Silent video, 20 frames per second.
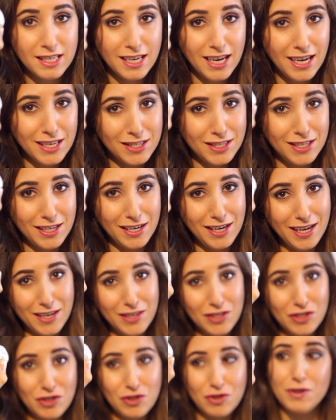tested,
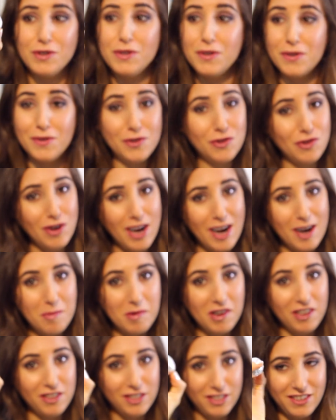and true dryer
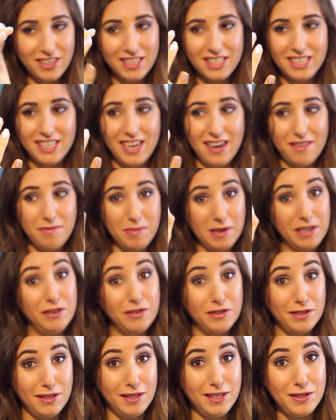balls. You can see I've been
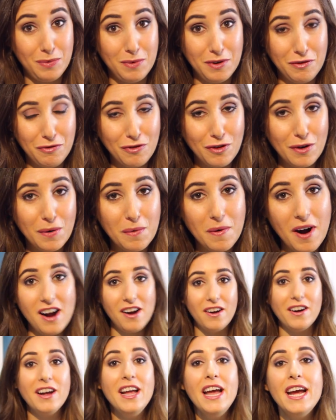using this one for a
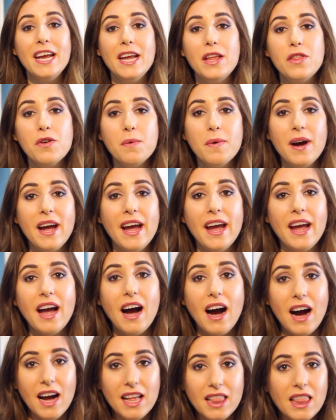while. Either
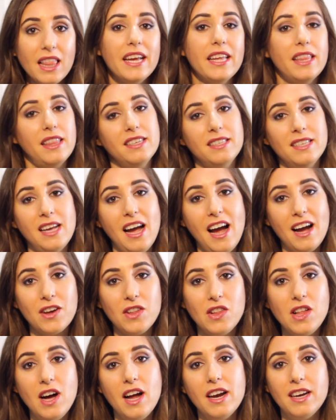way, I like this hack
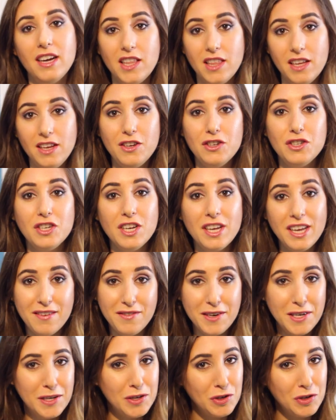a lot and I think you should give it a